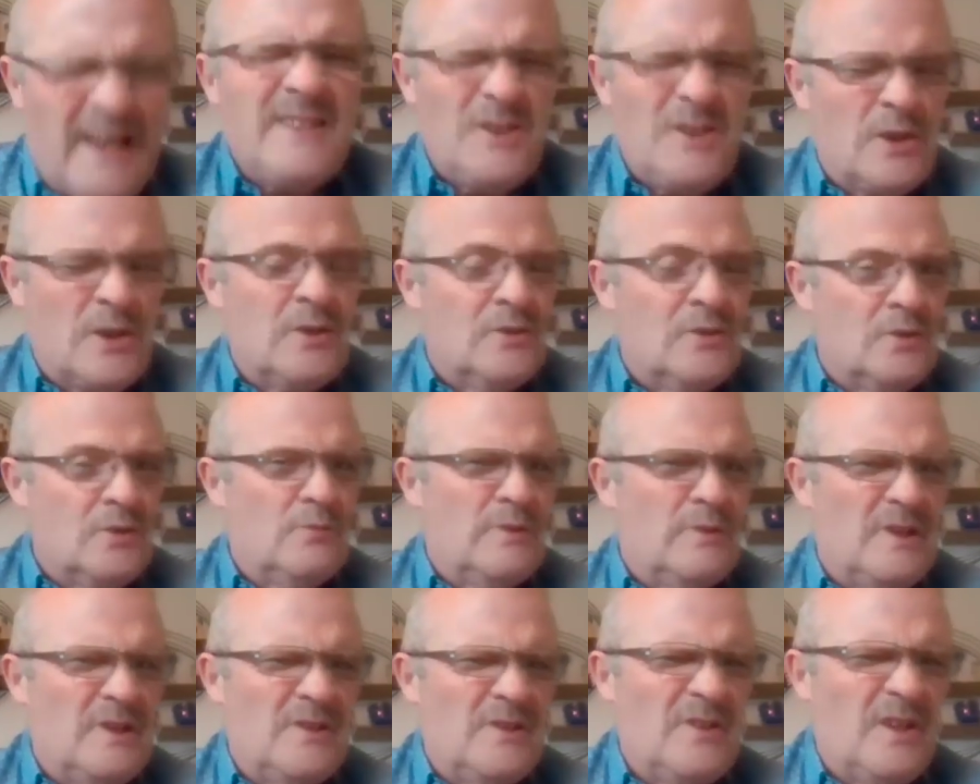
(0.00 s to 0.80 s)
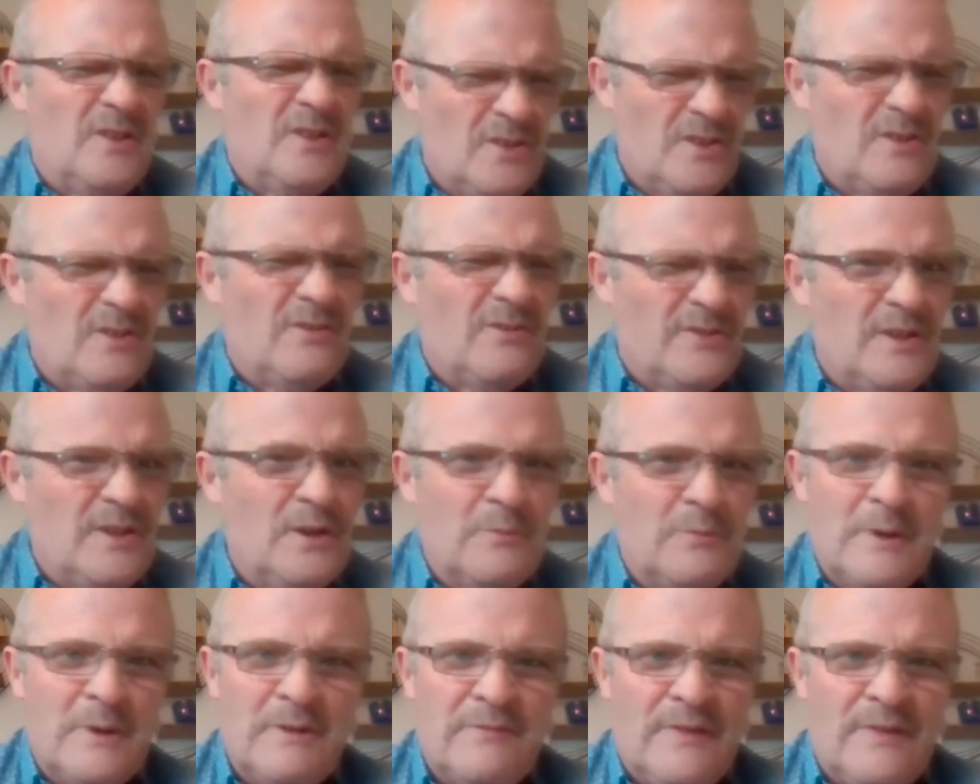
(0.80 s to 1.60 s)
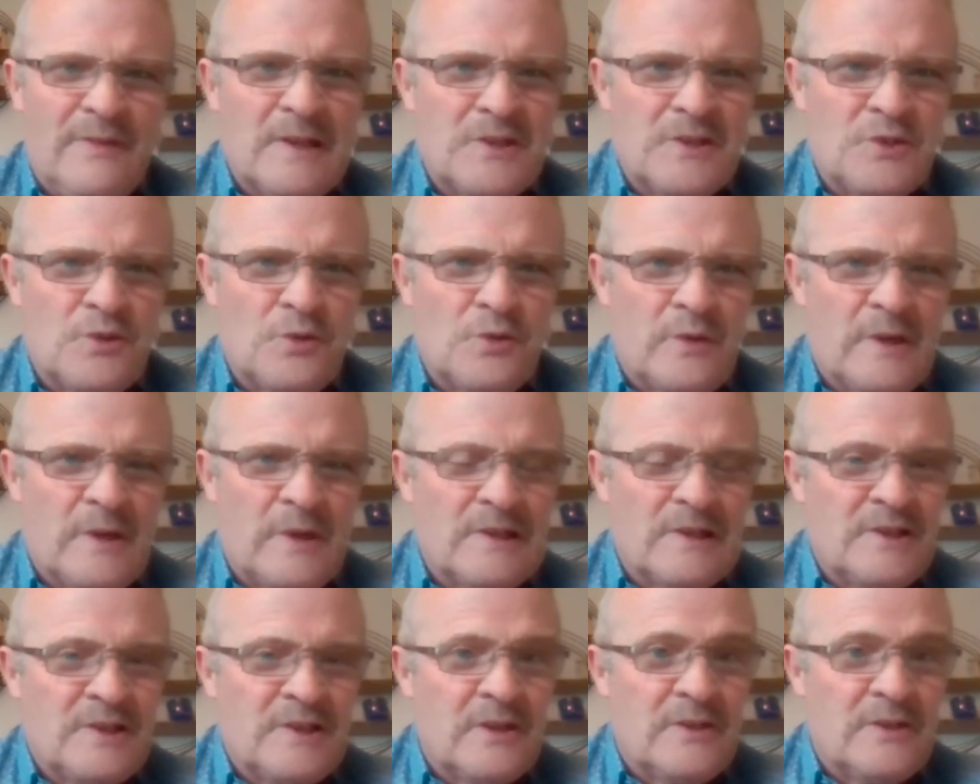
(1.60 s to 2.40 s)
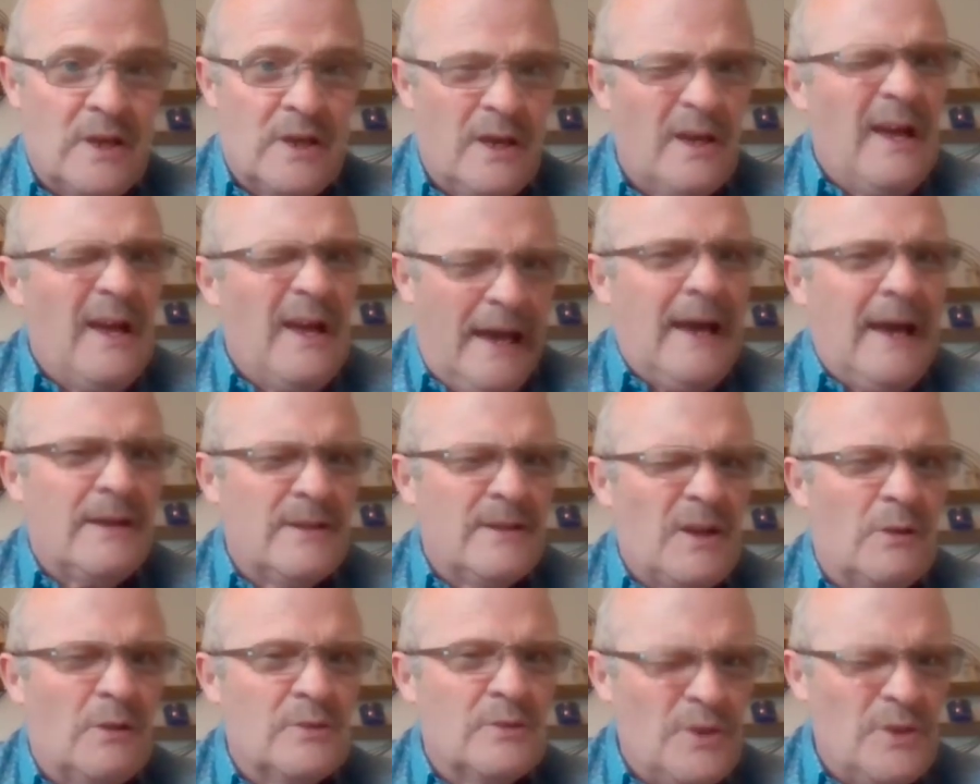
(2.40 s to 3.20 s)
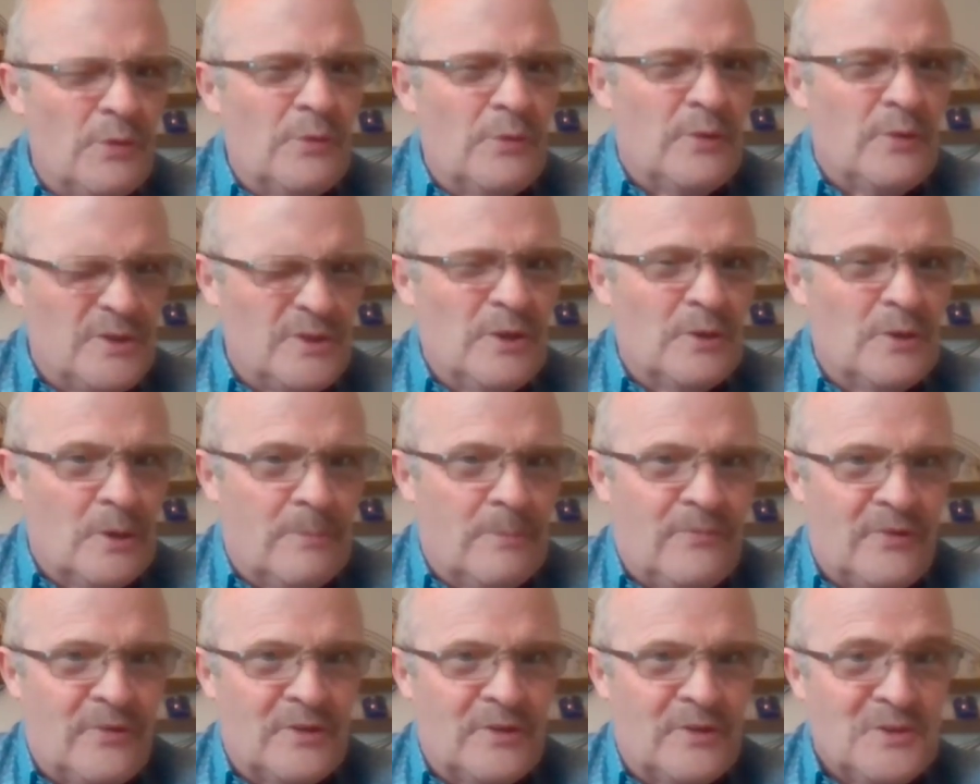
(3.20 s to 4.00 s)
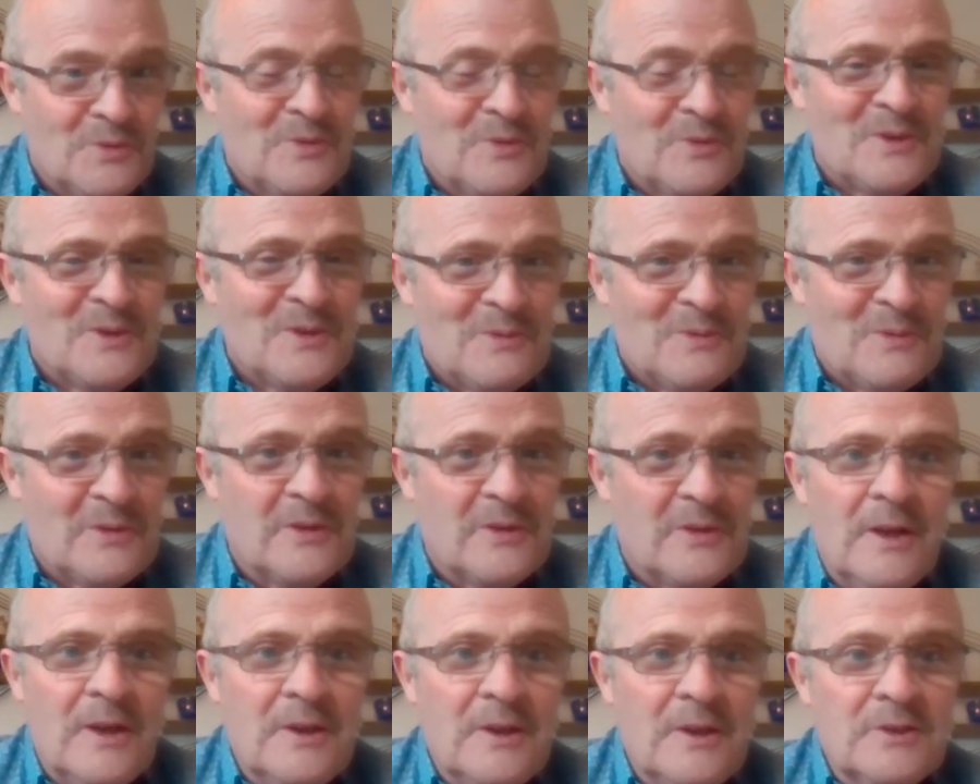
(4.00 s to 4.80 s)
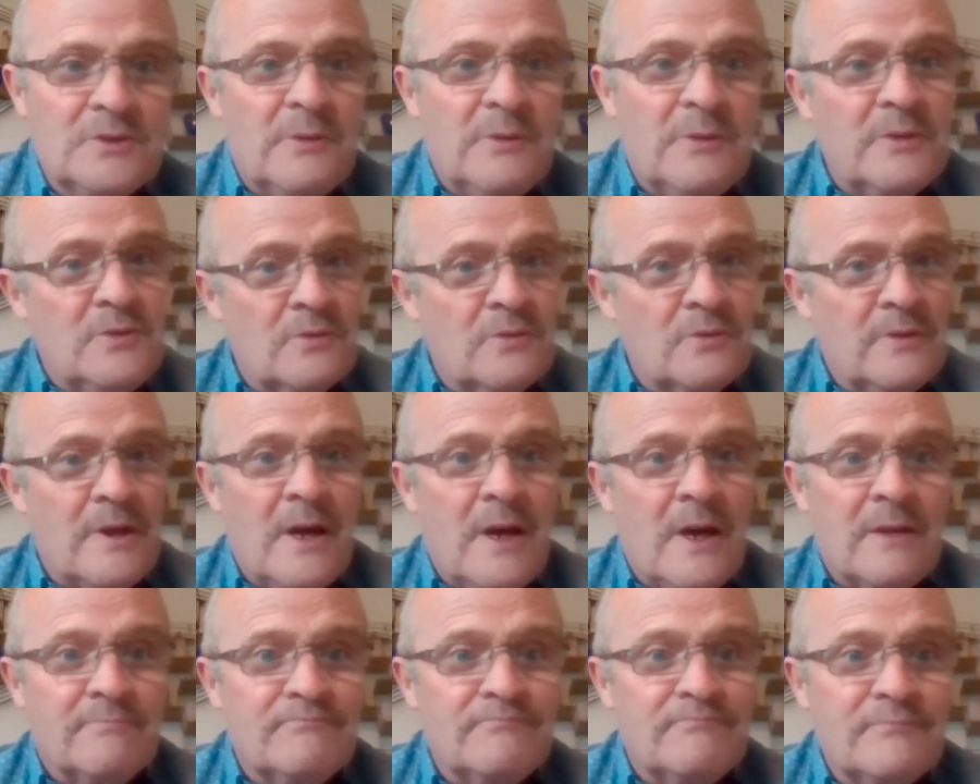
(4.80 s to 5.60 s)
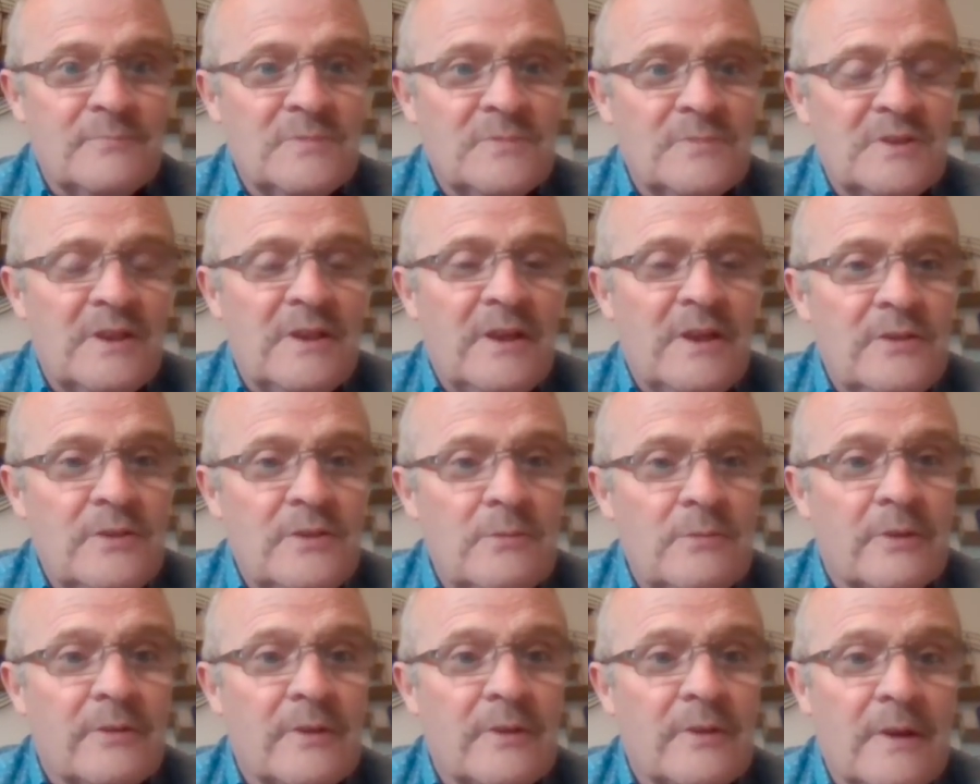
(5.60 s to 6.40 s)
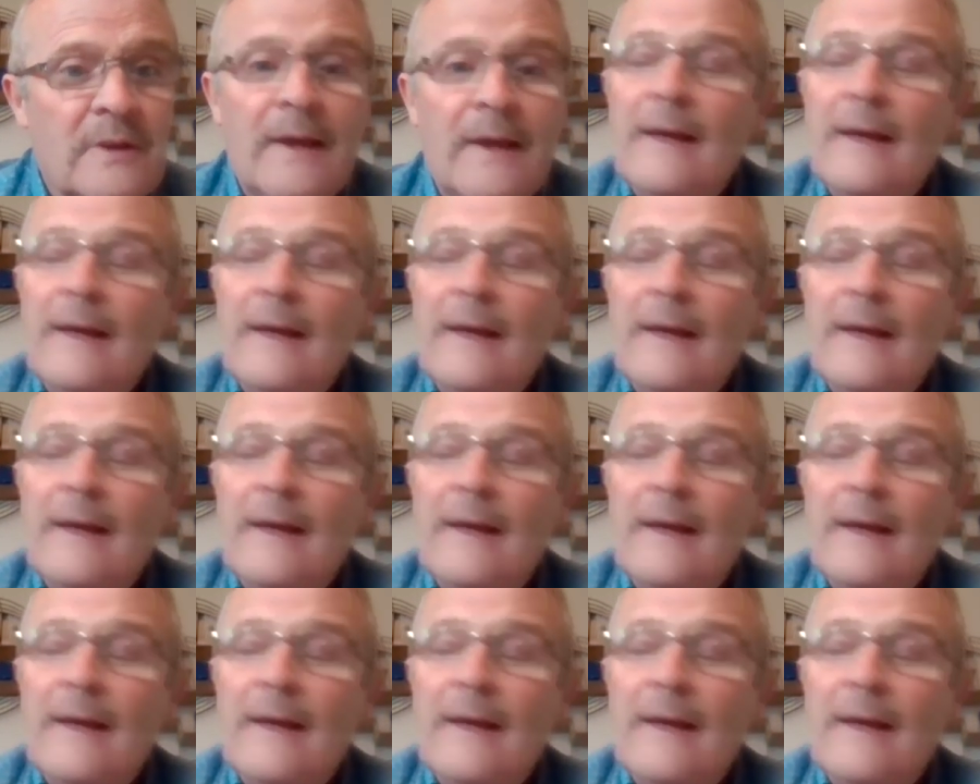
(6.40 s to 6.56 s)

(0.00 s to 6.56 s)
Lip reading: You can do it. He said, you know when a fella's stuck, he'll say to you, I know, you're up for it. You can do it. So I took it on. I said, I'd do it.